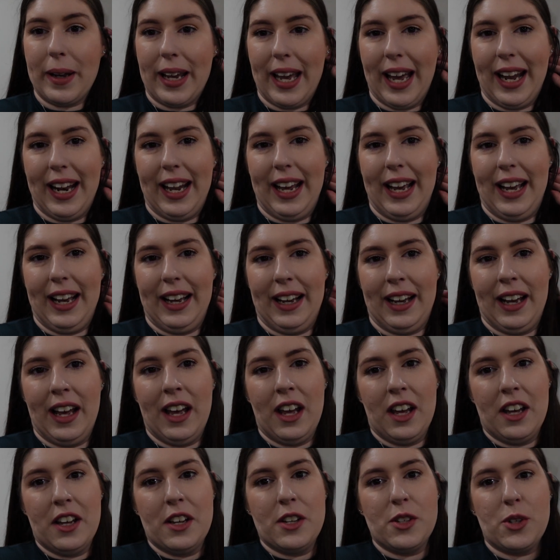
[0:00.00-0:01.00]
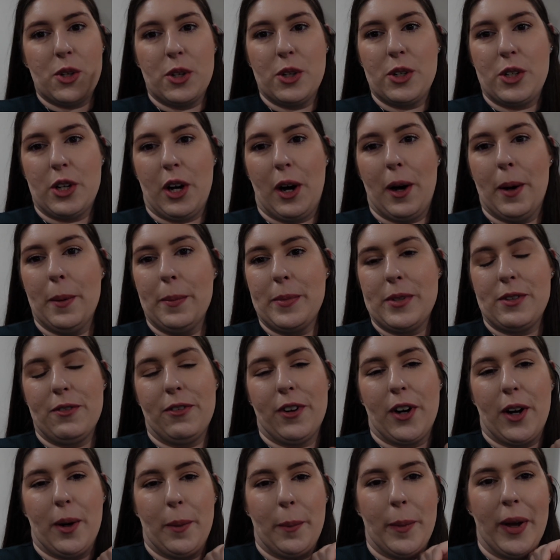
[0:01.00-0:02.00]
getting 2 tops
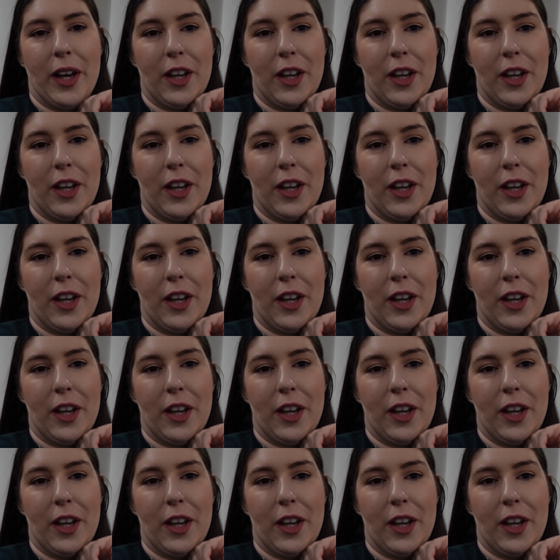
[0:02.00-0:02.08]
from